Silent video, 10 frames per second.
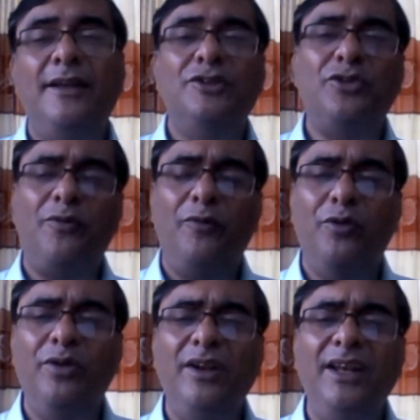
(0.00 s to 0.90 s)
So
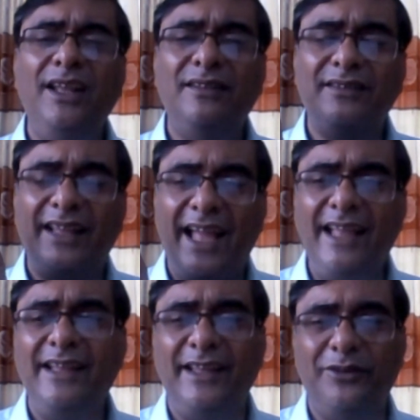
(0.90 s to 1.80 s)
only
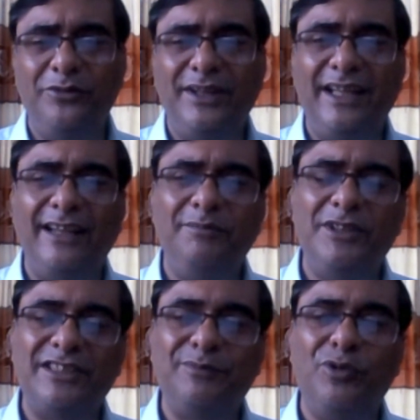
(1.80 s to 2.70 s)
thank you can be
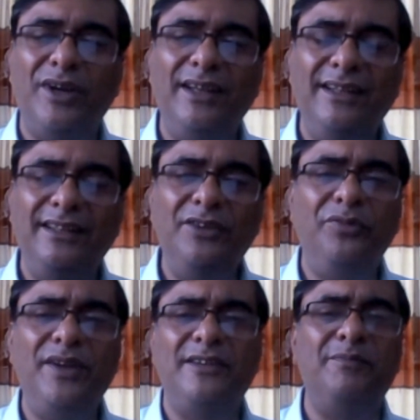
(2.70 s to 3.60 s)
spoken in
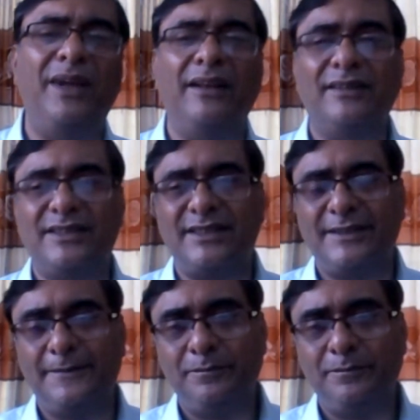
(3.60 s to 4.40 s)
different manners.